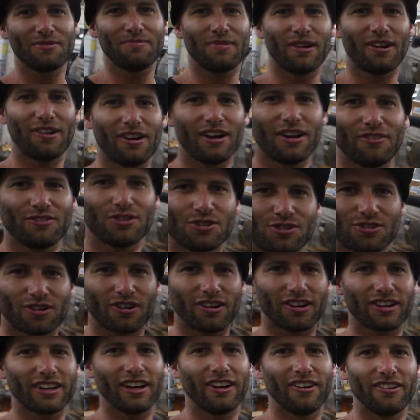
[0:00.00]
you better have your
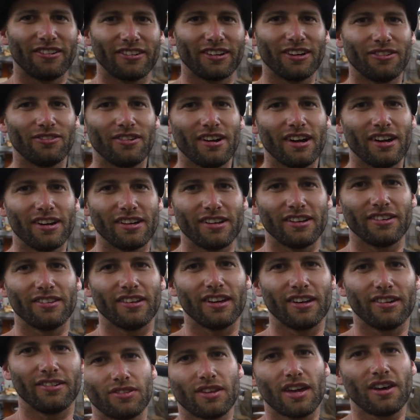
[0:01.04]
truck out and get ready, and
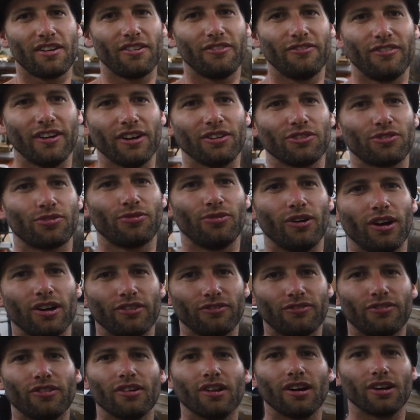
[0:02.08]
then that event's
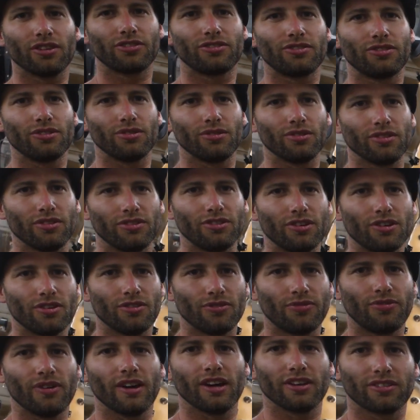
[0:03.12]
fun for us too, the
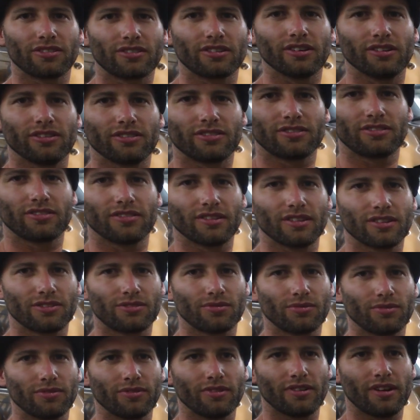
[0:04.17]
Fest, because
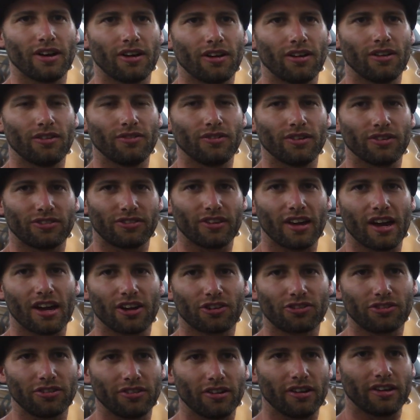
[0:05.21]
that's when all of us
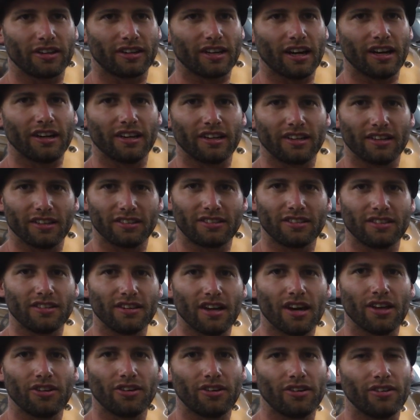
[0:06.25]
actually like kind of get
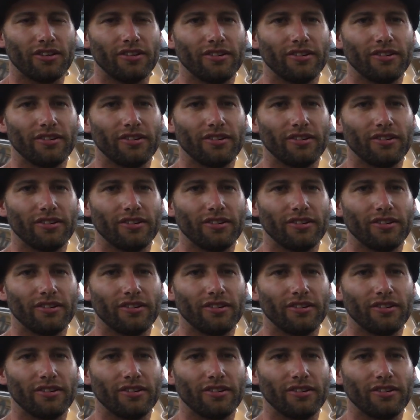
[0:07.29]
together